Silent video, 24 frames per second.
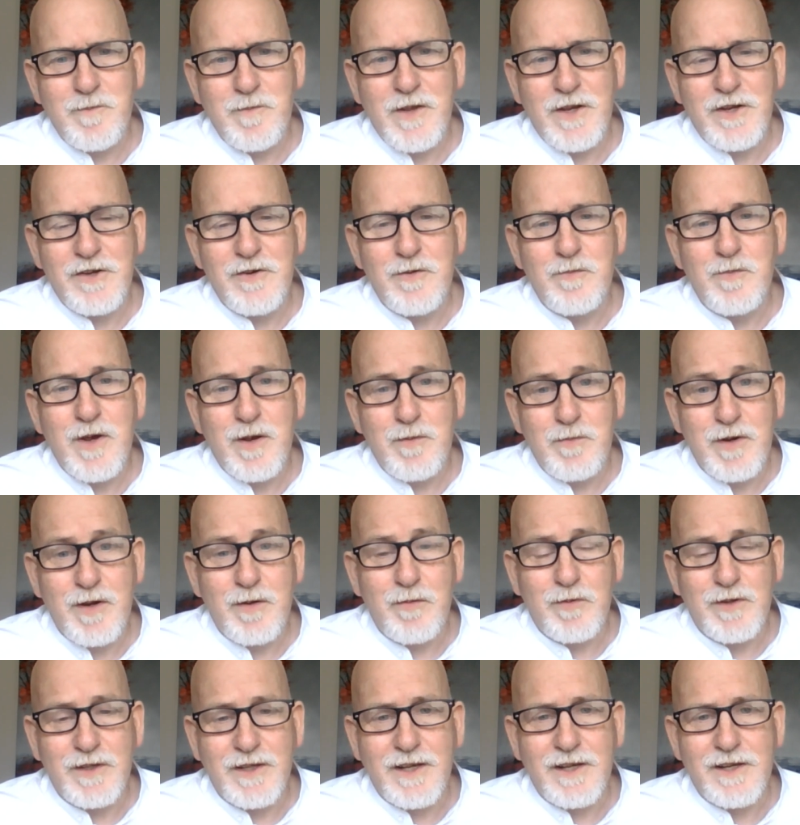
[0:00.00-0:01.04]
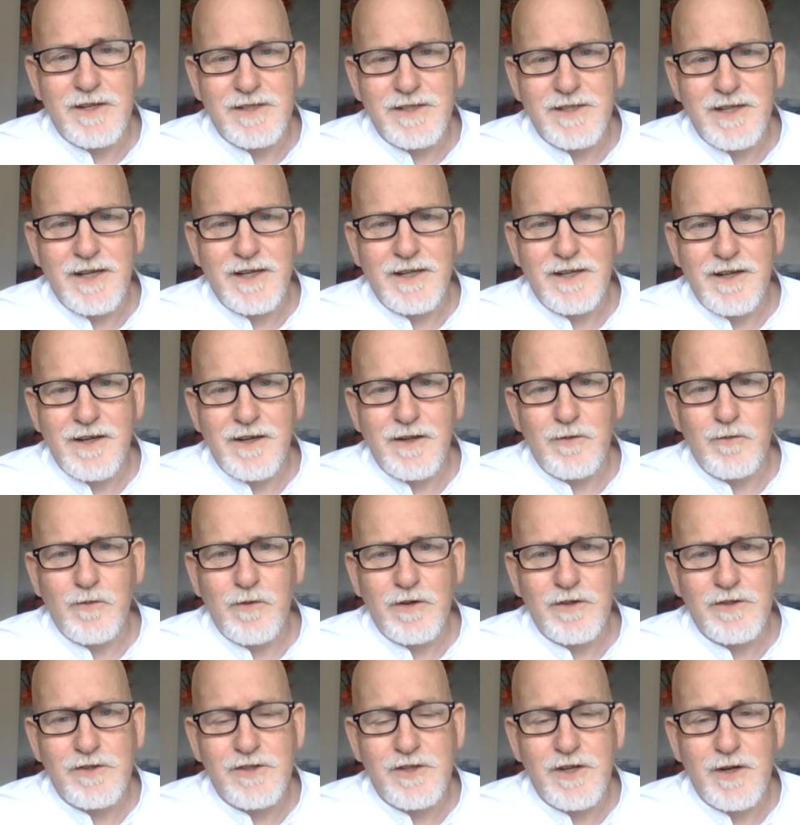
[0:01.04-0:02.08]
You may be able to get a second-hand
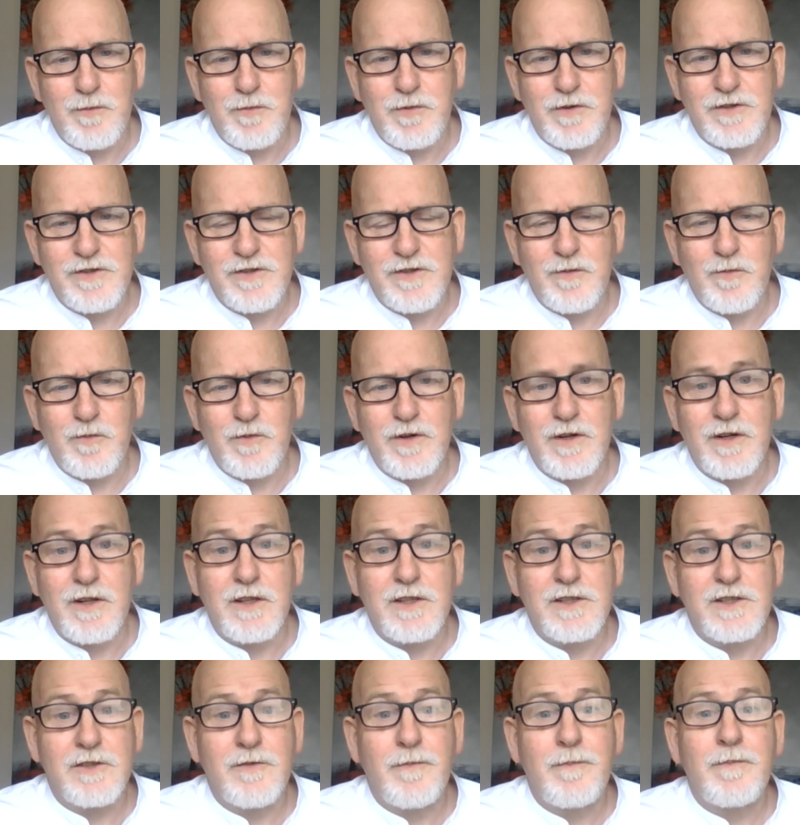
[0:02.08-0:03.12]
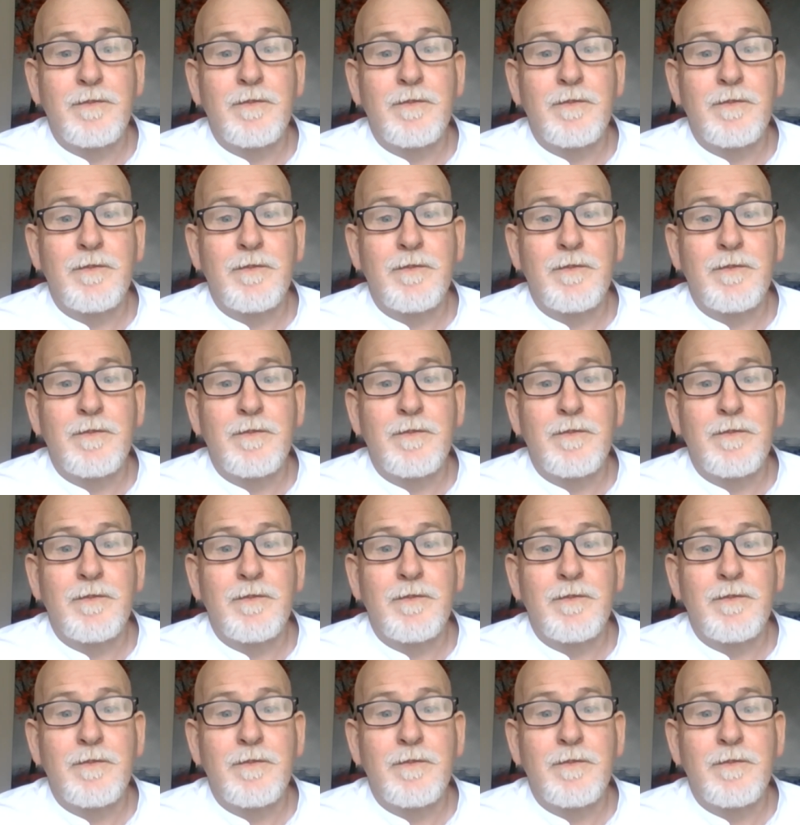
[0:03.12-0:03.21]
one cheaper somewhere else.